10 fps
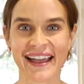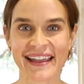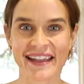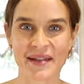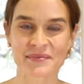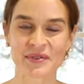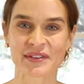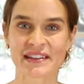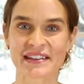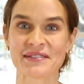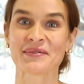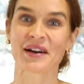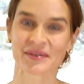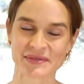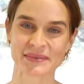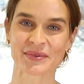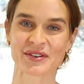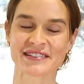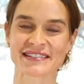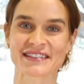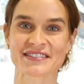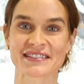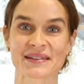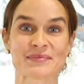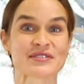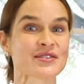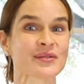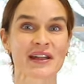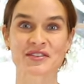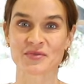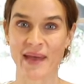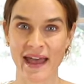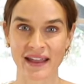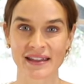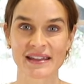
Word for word: Hi, I'm Marie. Welcome to Marie's Kitchen. I'm so glad you're back.